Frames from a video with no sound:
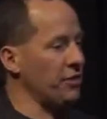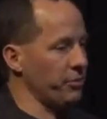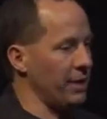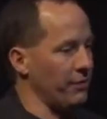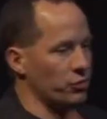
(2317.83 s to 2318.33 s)
I'm
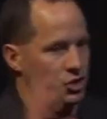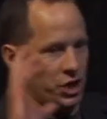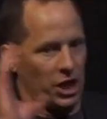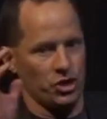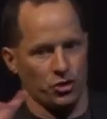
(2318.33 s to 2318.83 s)
going to have you
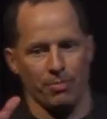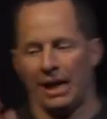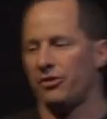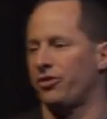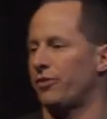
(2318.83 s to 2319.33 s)
change your
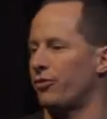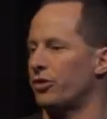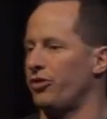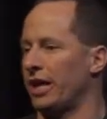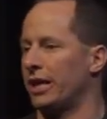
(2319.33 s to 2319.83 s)
mindset for a
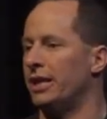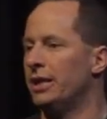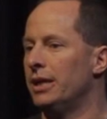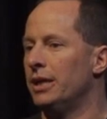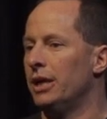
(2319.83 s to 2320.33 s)
second.
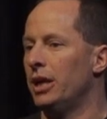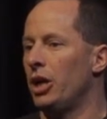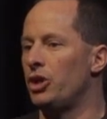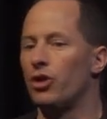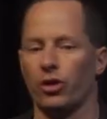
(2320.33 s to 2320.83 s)

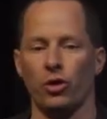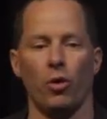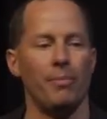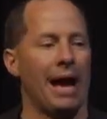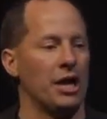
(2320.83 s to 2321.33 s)
You're going to
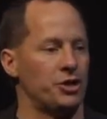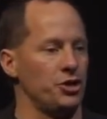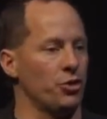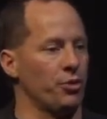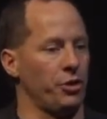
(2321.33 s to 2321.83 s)
imagine
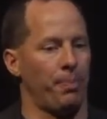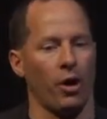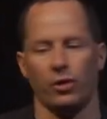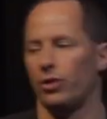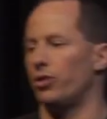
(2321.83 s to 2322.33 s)
you're with a
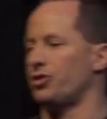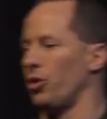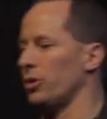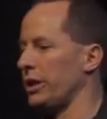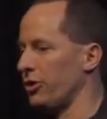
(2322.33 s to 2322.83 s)
partner you're
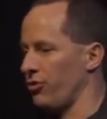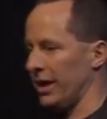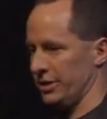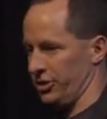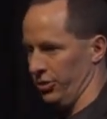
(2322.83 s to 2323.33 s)
totally
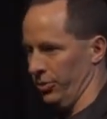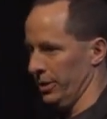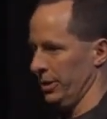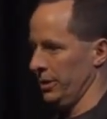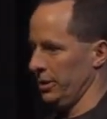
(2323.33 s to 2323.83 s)
attracted to.
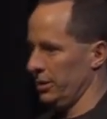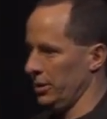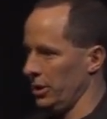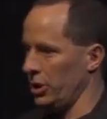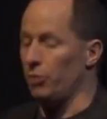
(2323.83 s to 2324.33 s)

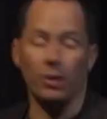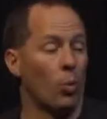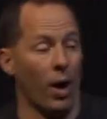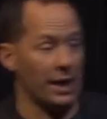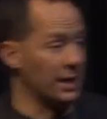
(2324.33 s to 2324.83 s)
You've been
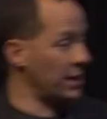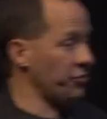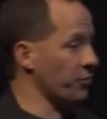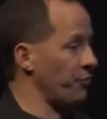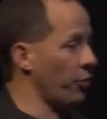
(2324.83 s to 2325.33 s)
wanting to kiss
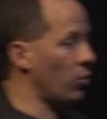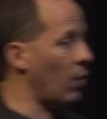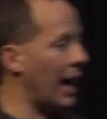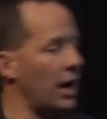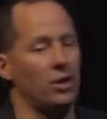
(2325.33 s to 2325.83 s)
them for a
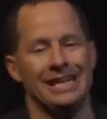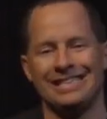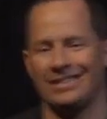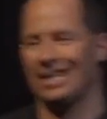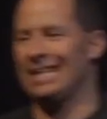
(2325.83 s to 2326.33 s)
while.
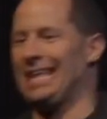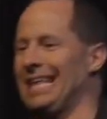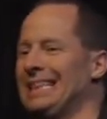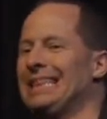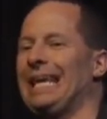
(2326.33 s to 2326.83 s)
Suddenly
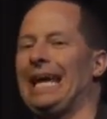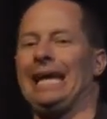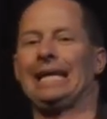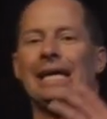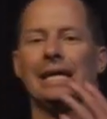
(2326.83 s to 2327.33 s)
they
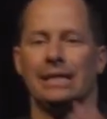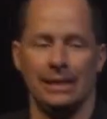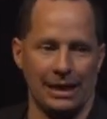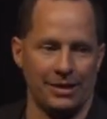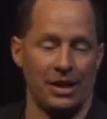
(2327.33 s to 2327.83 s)
lean in
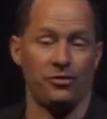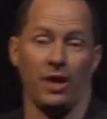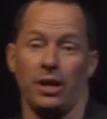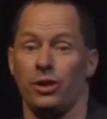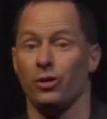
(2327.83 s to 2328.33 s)
and they
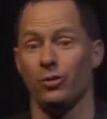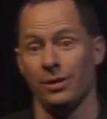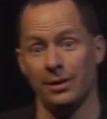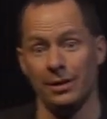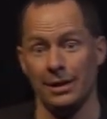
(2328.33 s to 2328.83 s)
say to you,
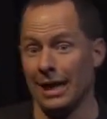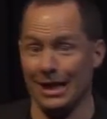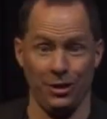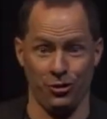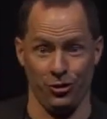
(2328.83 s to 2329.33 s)
can I
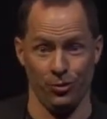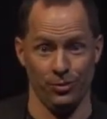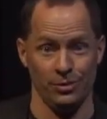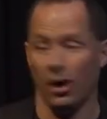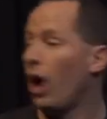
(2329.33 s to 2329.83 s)
kiss you?
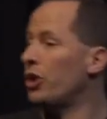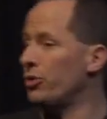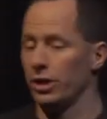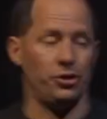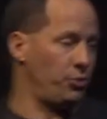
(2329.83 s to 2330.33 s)
Are you
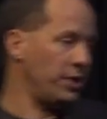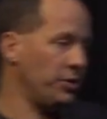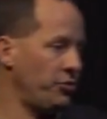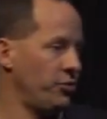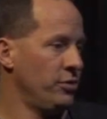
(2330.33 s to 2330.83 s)
going to do
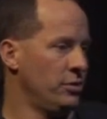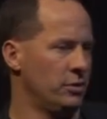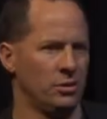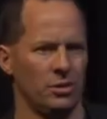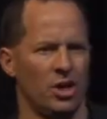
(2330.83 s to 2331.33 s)
this?
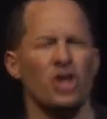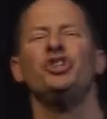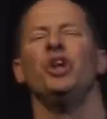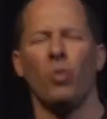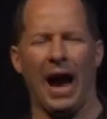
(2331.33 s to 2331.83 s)
You